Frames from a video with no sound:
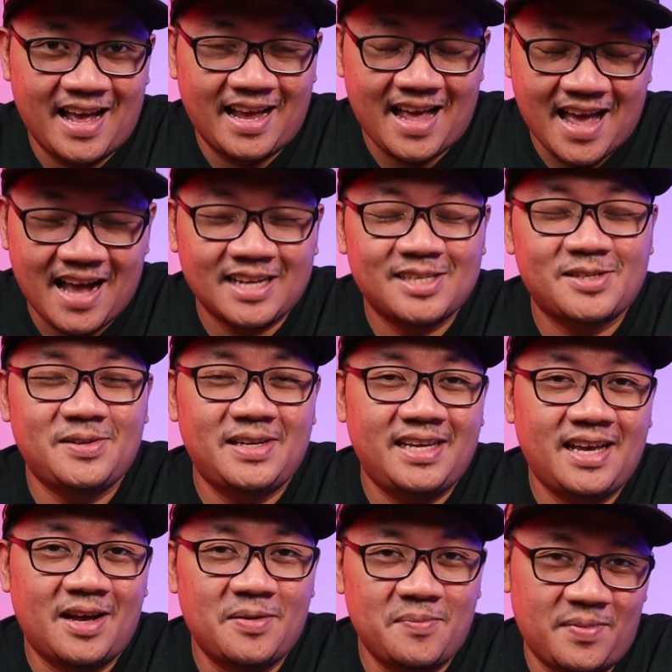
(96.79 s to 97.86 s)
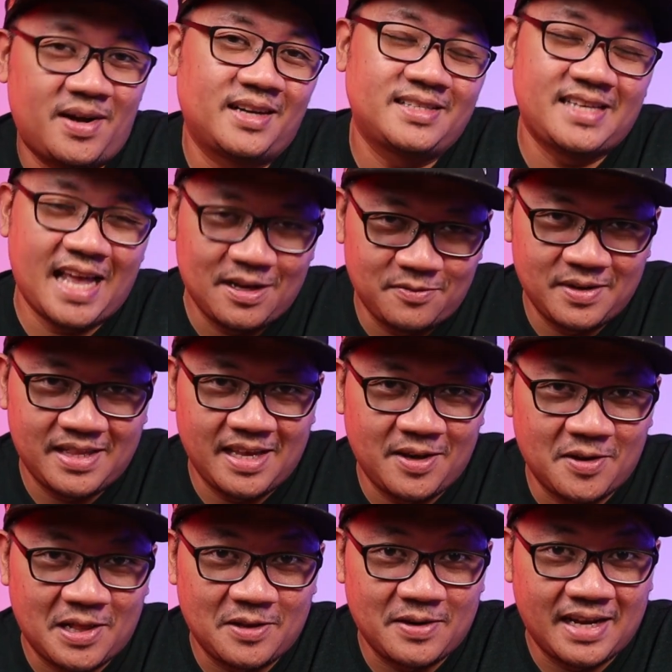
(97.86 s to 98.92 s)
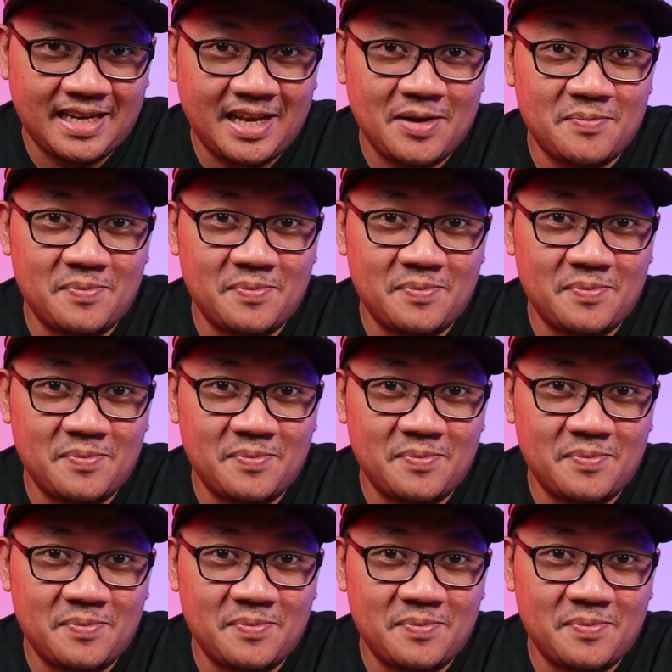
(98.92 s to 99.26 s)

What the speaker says: I actually unboxed everything already,